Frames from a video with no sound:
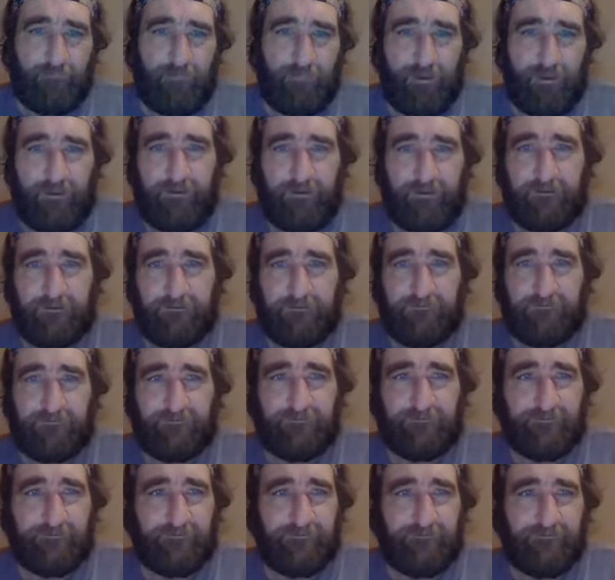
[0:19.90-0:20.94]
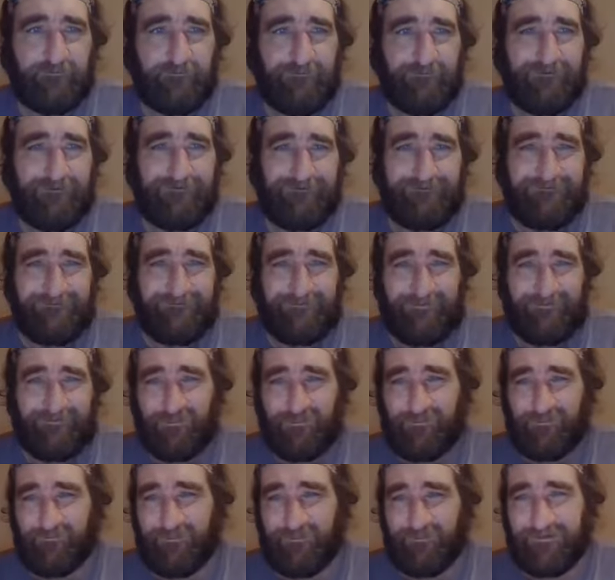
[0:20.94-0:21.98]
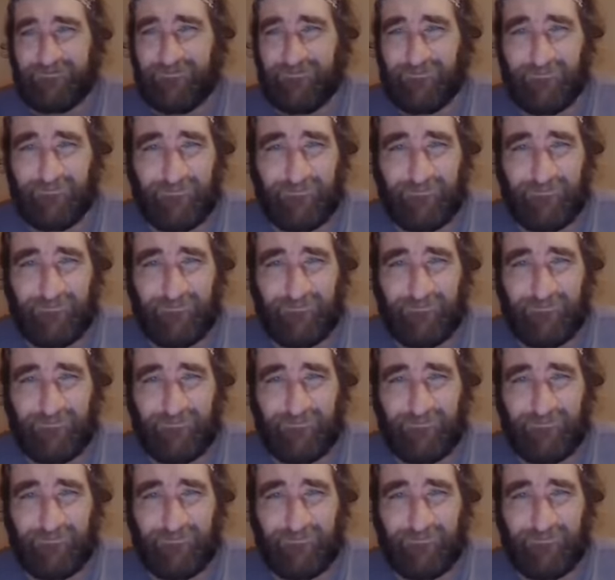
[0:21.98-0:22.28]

page, so it shouldn't be too